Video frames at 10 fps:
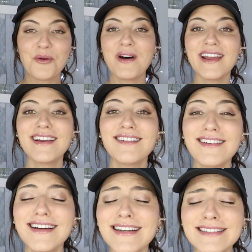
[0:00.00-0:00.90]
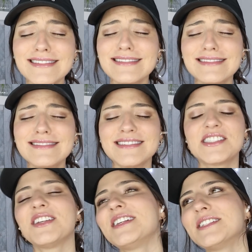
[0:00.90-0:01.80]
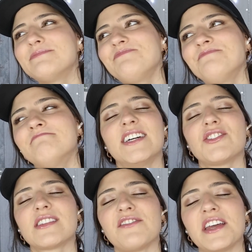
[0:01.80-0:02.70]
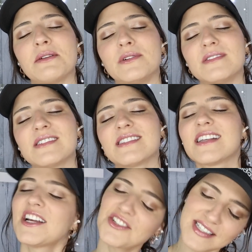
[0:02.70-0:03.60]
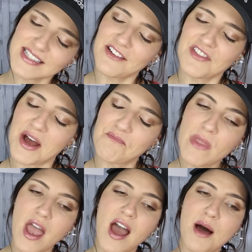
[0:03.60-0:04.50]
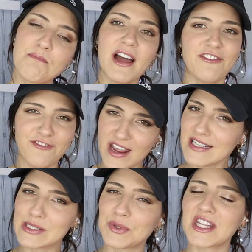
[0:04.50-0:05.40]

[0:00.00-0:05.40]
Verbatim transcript: my god. See, I just love animals. I just love them. My face